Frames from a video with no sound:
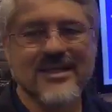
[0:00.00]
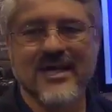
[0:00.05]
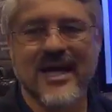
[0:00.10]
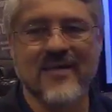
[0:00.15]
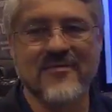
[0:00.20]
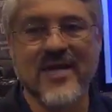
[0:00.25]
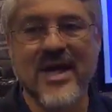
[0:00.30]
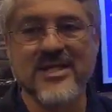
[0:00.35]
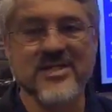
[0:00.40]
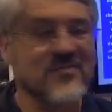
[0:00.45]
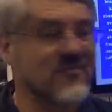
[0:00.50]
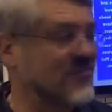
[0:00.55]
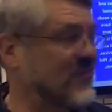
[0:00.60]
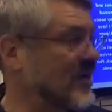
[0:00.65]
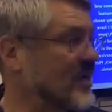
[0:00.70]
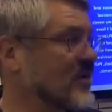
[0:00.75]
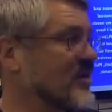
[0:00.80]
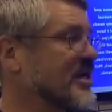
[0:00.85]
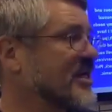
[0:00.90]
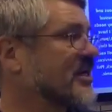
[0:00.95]
That's
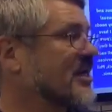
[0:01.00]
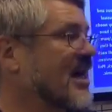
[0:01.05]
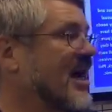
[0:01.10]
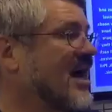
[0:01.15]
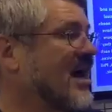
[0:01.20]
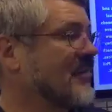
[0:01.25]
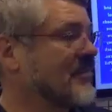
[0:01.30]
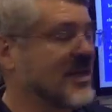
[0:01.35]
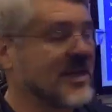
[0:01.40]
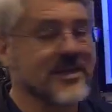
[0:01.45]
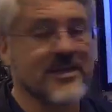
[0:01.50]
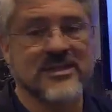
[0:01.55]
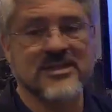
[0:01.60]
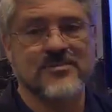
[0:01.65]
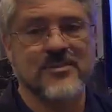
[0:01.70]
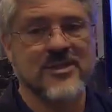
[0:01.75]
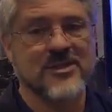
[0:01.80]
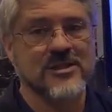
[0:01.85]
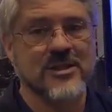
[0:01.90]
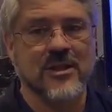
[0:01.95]
very common,
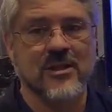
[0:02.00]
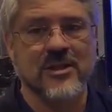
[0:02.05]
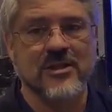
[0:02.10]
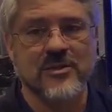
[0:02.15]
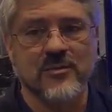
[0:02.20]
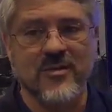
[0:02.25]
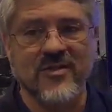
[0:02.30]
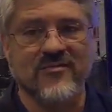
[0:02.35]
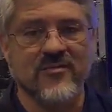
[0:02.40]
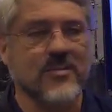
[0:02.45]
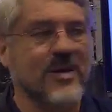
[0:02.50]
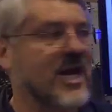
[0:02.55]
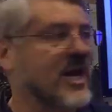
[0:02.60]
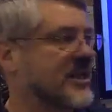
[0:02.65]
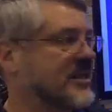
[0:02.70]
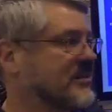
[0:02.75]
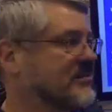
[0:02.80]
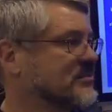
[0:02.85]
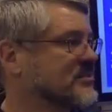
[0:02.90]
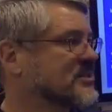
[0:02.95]
especially along the river
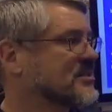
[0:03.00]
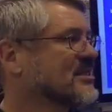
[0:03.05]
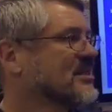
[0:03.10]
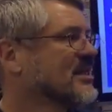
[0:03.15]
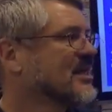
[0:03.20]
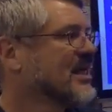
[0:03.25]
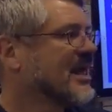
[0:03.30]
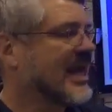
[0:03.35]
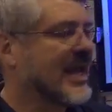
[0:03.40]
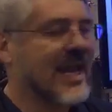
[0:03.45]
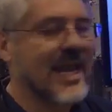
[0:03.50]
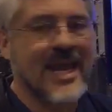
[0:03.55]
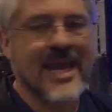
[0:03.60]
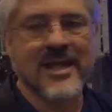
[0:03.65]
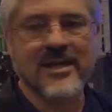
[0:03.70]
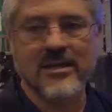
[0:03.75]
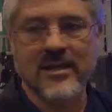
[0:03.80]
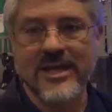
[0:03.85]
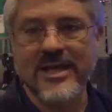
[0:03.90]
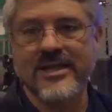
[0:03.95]
bottoms
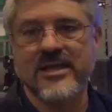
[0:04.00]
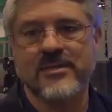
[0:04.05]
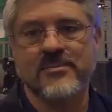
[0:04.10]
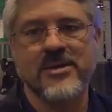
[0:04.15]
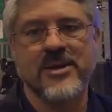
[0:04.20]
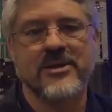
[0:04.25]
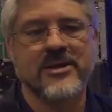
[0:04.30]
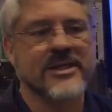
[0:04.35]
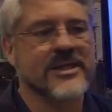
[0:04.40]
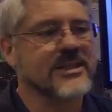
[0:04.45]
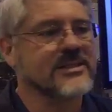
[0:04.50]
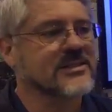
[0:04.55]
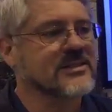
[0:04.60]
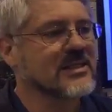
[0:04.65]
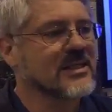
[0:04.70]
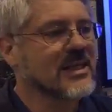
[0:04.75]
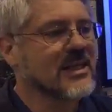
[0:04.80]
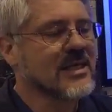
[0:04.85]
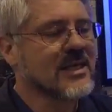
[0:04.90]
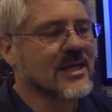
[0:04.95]
and lake communities.
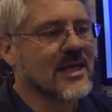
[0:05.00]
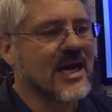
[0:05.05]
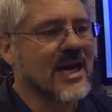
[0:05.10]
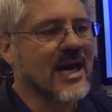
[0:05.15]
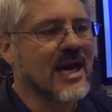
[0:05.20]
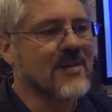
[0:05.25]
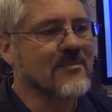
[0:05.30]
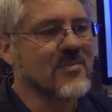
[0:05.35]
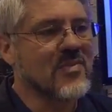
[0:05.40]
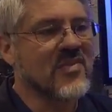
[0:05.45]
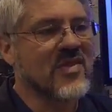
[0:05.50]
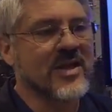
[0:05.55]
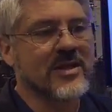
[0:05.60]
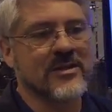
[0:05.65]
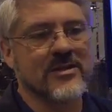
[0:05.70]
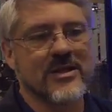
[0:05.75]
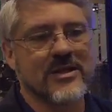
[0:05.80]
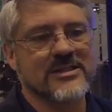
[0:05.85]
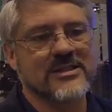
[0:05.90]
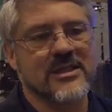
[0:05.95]

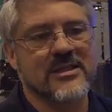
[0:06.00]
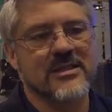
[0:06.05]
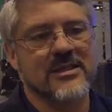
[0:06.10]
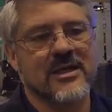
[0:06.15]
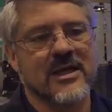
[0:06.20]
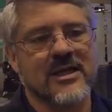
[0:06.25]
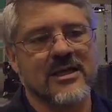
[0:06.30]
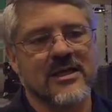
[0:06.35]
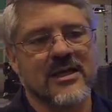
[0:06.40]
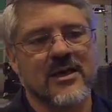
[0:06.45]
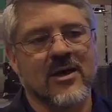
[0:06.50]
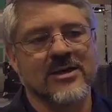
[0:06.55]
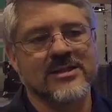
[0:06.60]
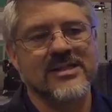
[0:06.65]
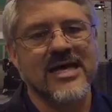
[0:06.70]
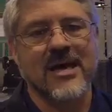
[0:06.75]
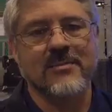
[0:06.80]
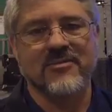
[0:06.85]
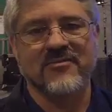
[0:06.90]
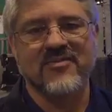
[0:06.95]
Then on
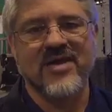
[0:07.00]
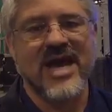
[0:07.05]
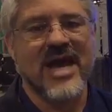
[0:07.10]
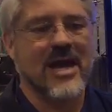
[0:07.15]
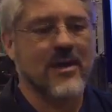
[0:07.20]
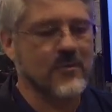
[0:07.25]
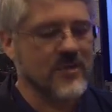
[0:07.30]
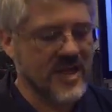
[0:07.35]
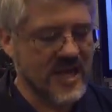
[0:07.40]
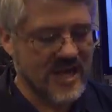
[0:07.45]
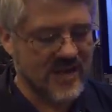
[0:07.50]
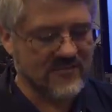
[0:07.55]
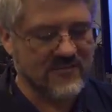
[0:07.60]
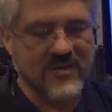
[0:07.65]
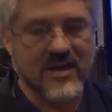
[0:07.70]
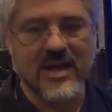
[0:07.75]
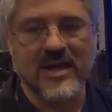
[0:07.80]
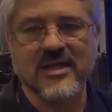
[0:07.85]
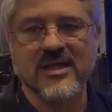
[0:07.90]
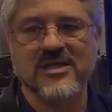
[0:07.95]
top of that, we have
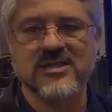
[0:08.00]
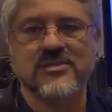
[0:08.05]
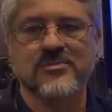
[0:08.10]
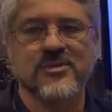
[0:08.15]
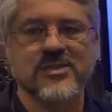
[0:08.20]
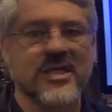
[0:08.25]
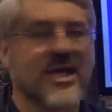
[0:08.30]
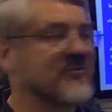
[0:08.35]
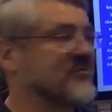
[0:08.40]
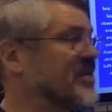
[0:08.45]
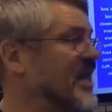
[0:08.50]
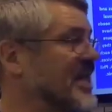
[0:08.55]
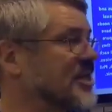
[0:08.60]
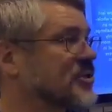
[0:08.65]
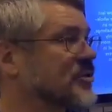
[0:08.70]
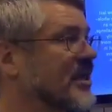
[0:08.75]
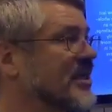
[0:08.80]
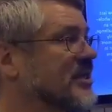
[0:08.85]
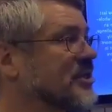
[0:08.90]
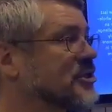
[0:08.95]
customers that have
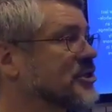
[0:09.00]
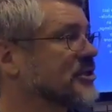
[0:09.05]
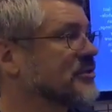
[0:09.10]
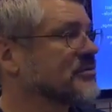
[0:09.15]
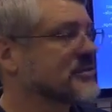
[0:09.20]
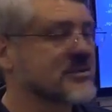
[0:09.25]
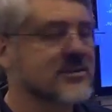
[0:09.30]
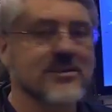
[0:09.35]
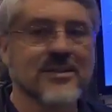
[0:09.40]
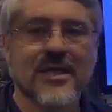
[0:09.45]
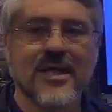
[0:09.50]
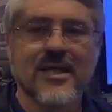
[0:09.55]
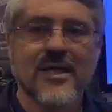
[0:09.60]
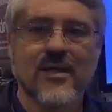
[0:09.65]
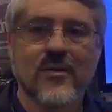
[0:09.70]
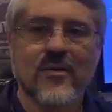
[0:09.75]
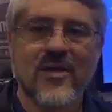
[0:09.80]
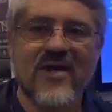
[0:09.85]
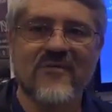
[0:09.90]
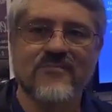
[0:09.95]
nitrate issues.
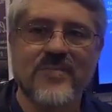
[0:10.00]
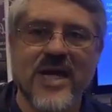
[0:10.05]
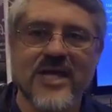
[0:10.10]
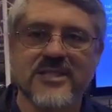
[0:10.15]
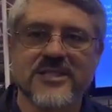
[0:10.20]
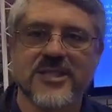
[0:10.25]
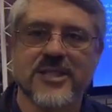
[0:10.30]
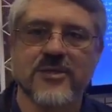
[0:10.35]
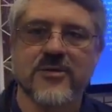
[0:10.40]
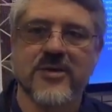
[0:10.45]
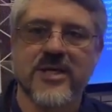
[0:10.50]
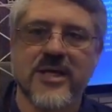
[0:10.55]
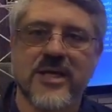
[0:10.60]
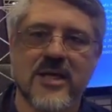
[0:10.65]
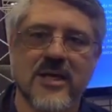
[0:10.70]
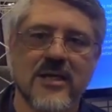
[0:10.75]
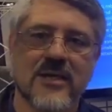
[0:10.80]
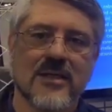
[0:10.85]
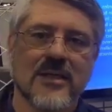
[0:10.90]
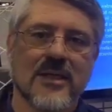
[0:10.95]
We have bacteria